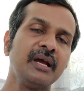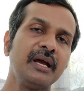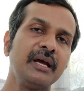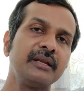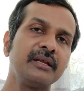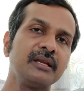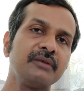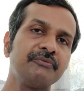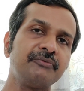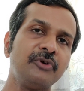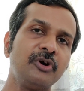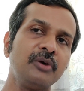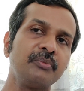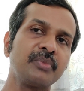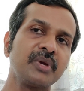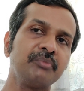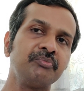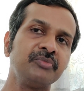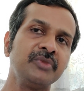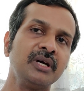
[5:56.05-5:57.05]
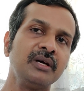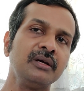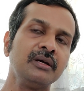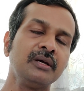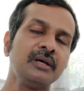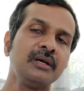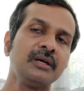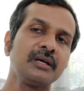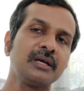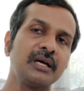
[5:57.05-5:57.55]
and inform him
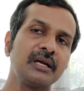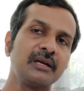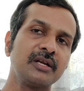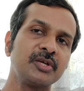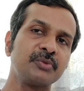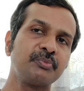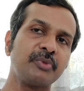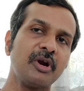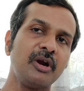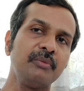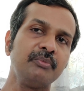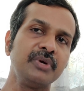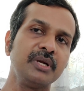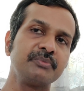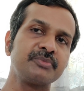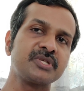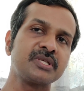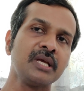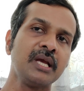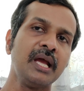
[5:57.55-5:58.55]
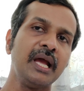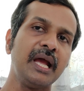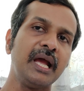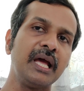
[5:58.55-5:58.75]
the current problems.